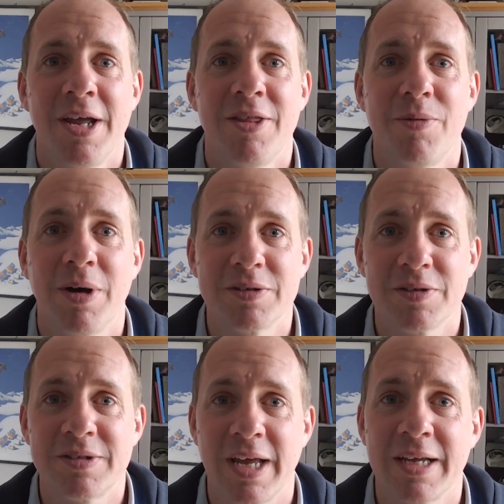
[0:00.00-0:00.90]
in the worlds
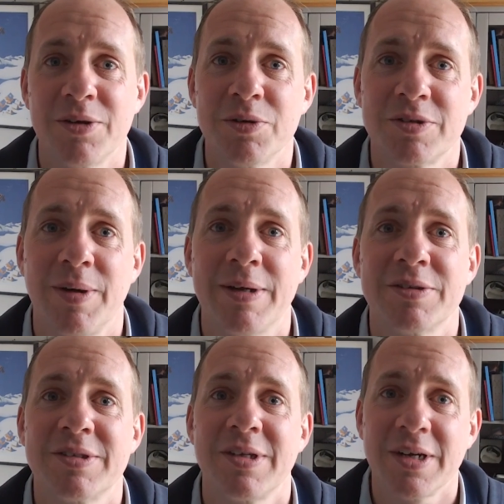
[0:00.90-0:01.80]
of tech and also
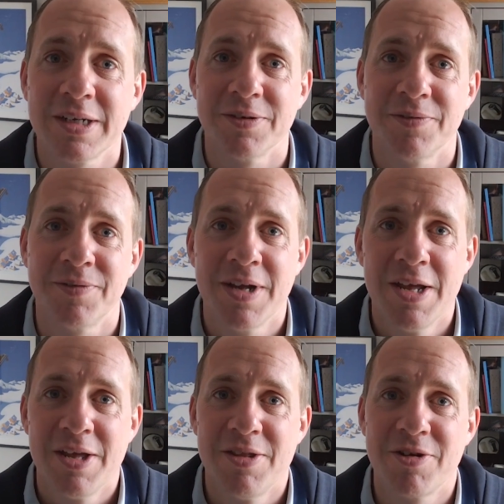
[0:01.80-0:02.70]
outside of
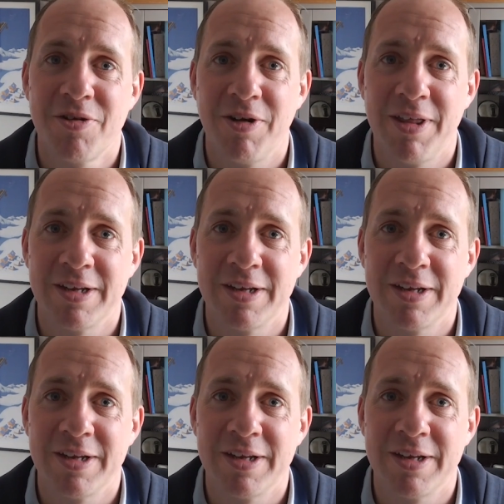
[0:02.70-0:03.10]
the career.